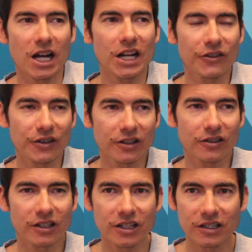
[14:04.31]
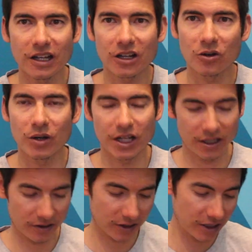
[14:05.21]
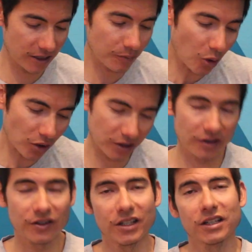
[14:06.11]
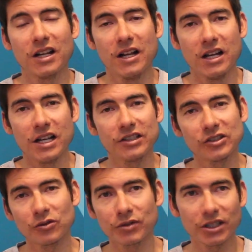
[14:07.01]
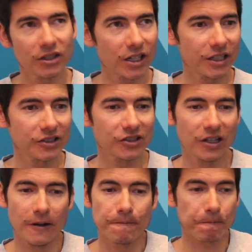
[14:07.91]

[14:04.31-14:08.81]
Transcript: i think the key takeaway the key important thing is to realize